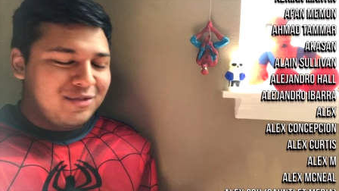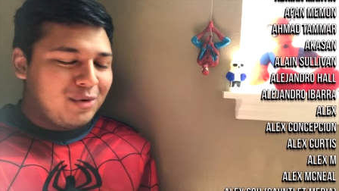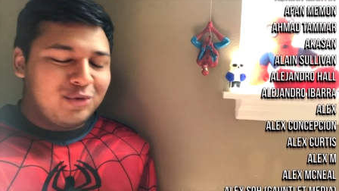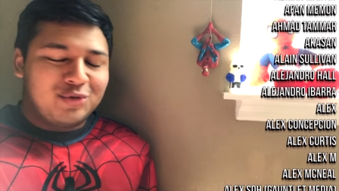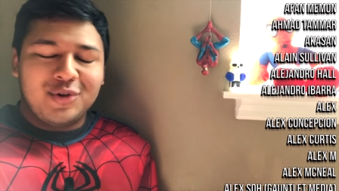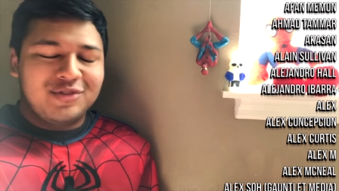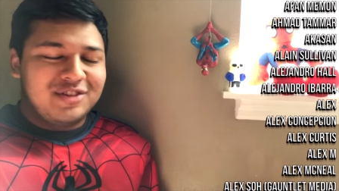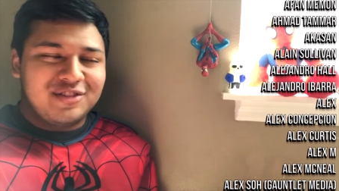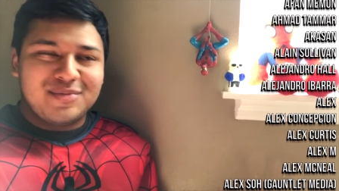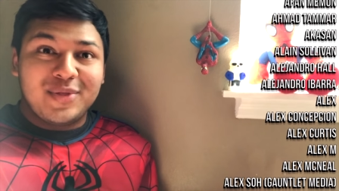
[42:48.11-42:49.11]
this whole trilogy
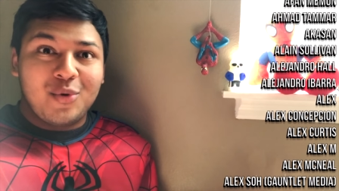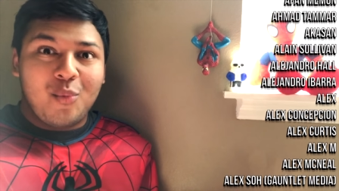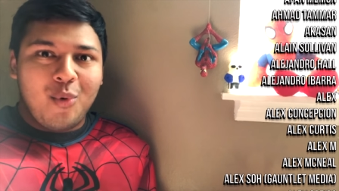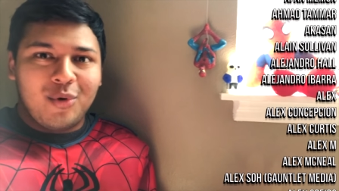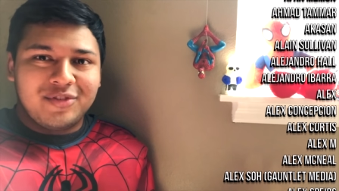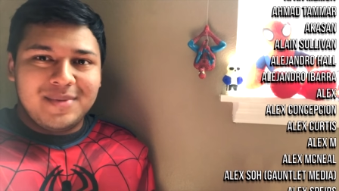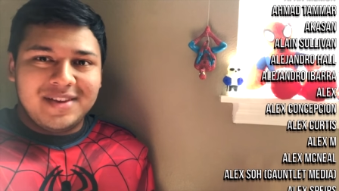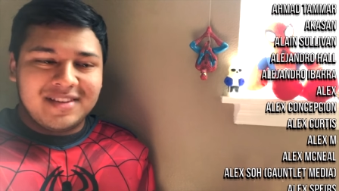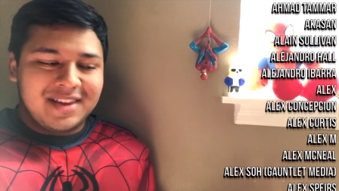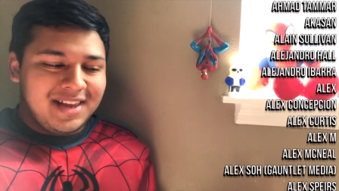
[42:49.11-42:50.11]
just meant the world to me
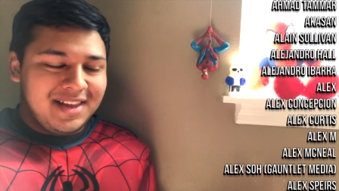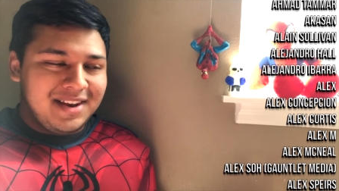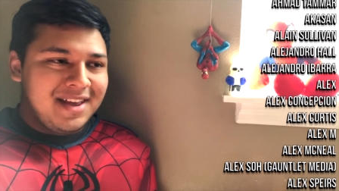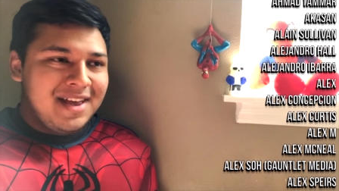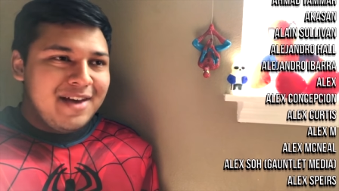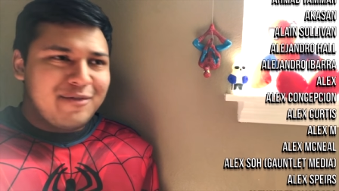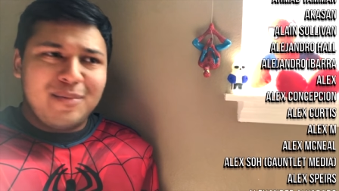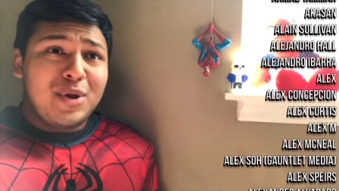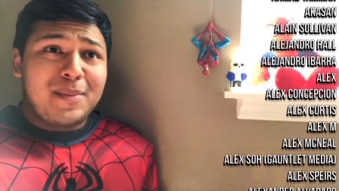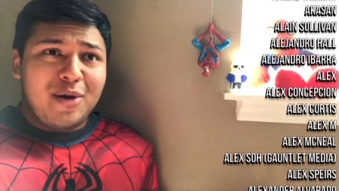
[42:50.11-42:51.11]
as a kid.
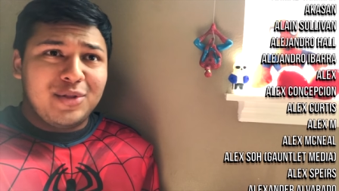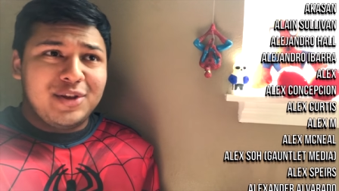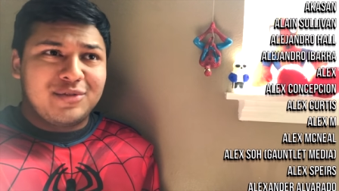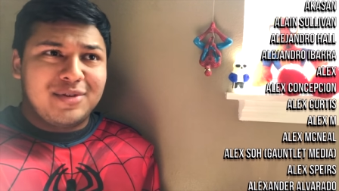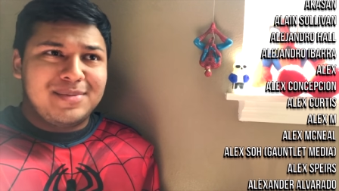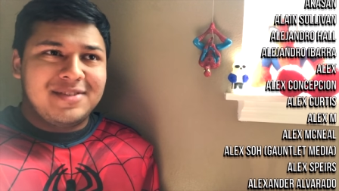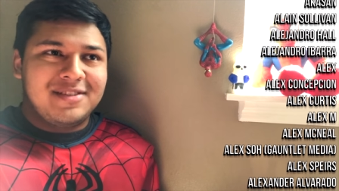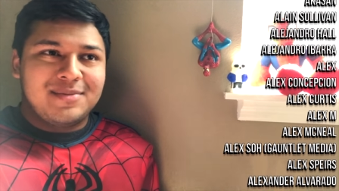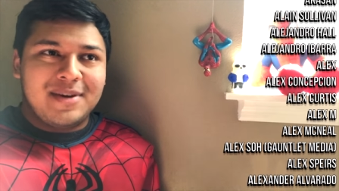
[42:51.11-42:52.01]
From one of my earliest Christmases,